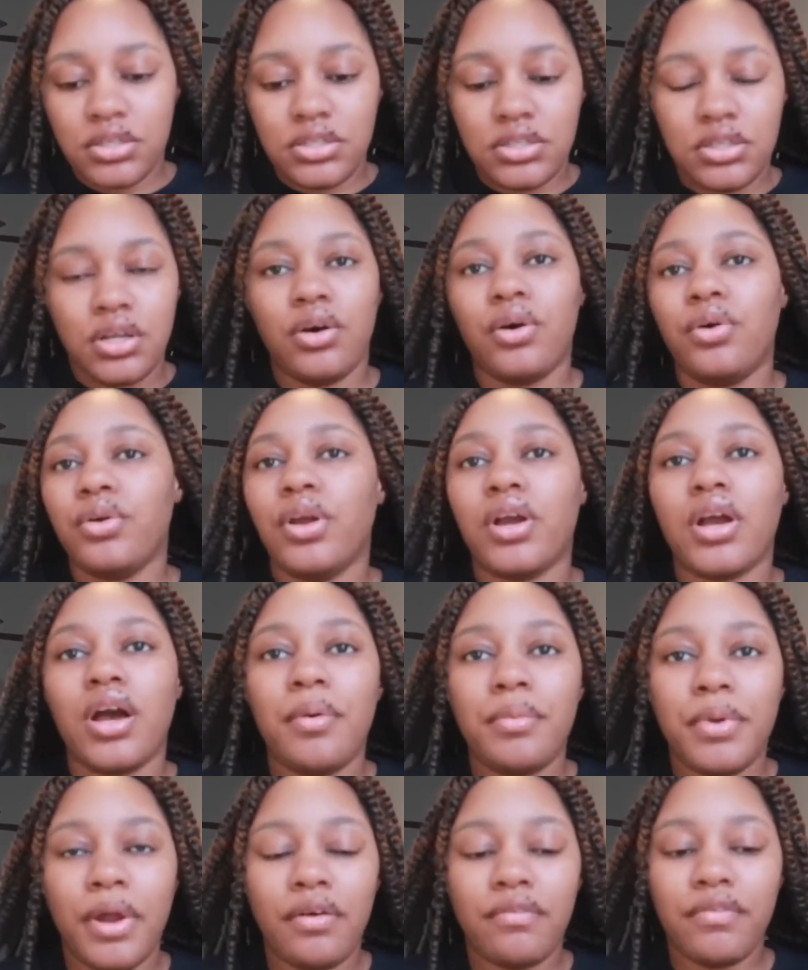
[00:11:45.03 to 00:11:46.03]
So you're
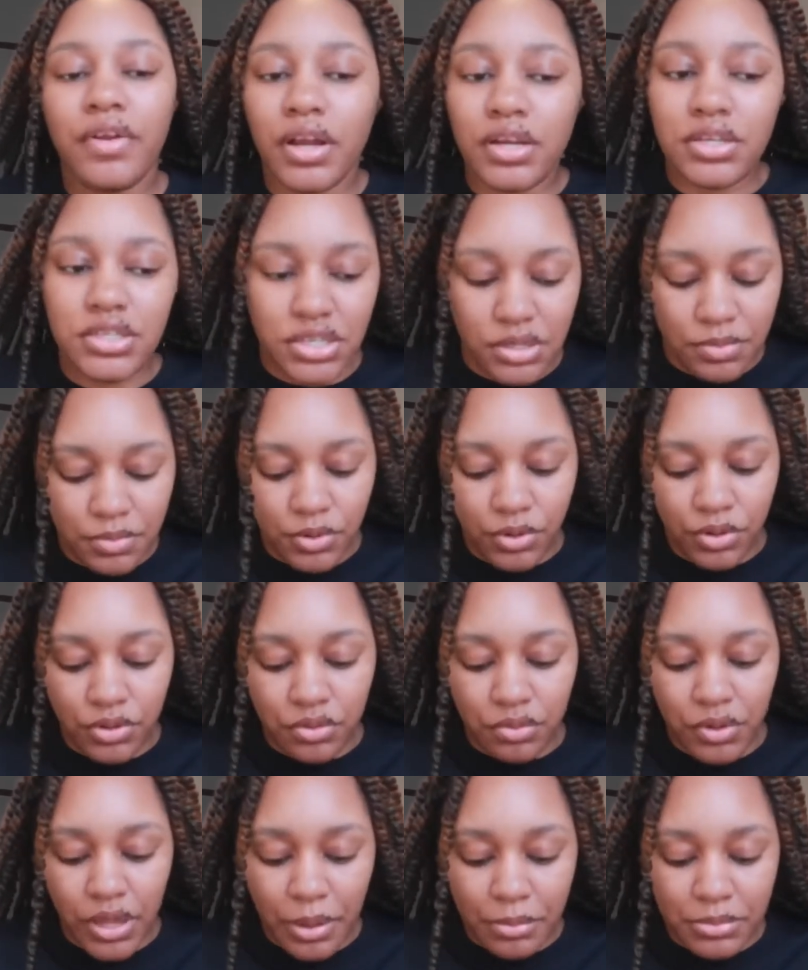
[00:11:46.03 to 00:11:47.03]
coming out very cheap going
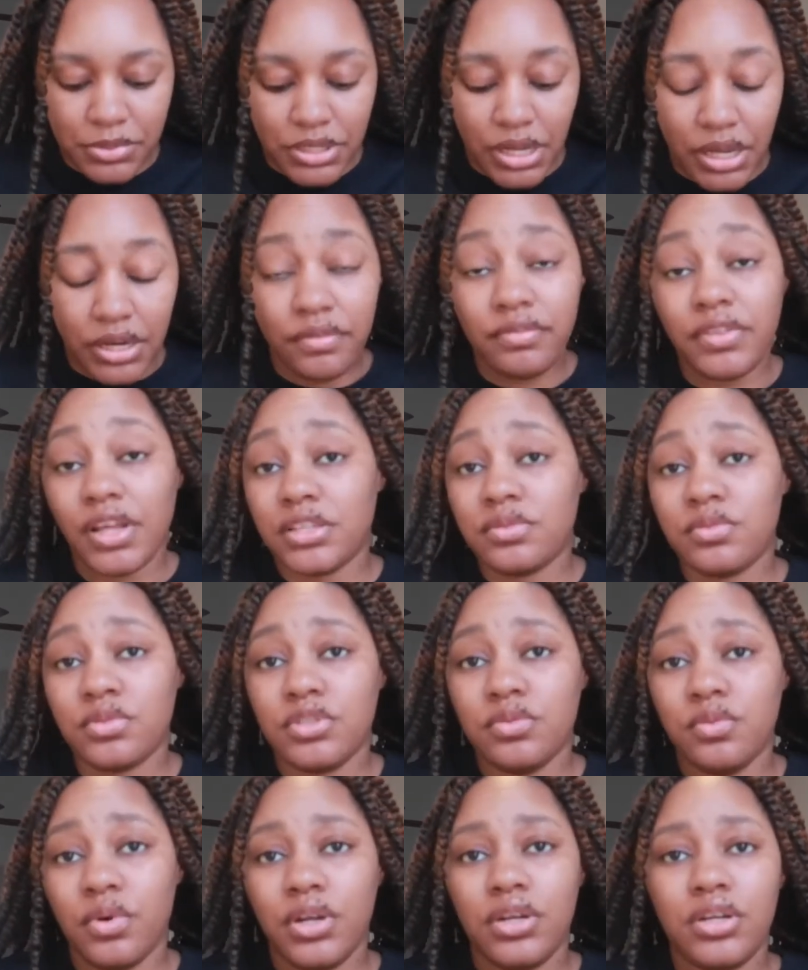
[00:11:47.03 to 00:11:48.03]
through Amazon if that's
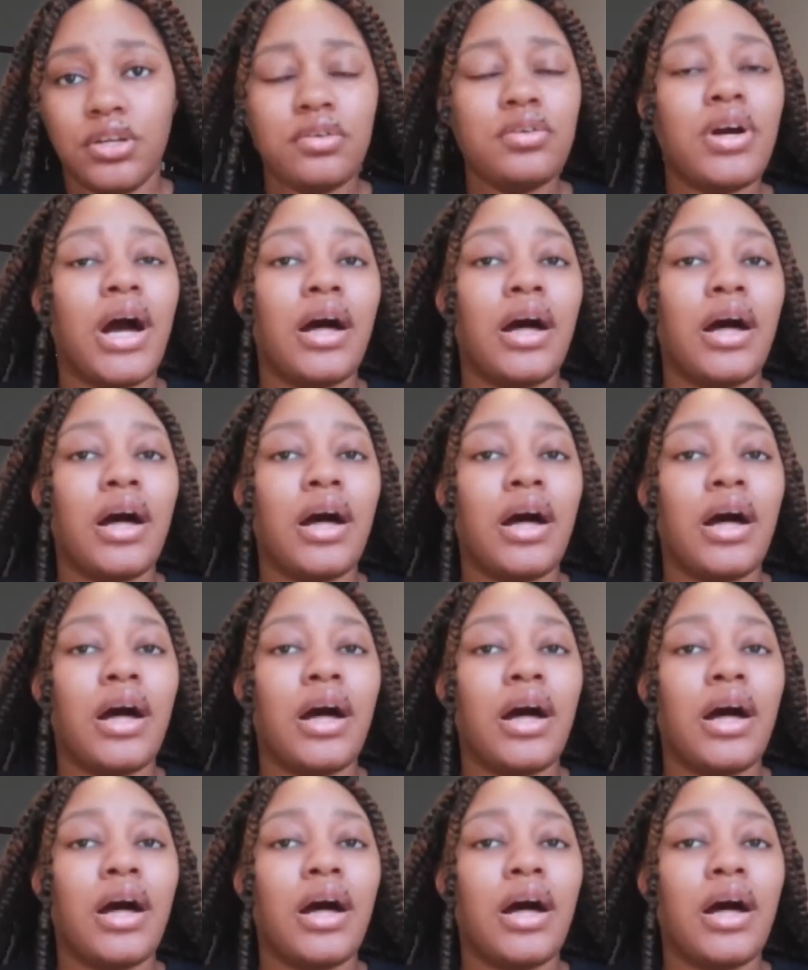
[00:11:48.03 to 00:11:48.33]
what you want to do.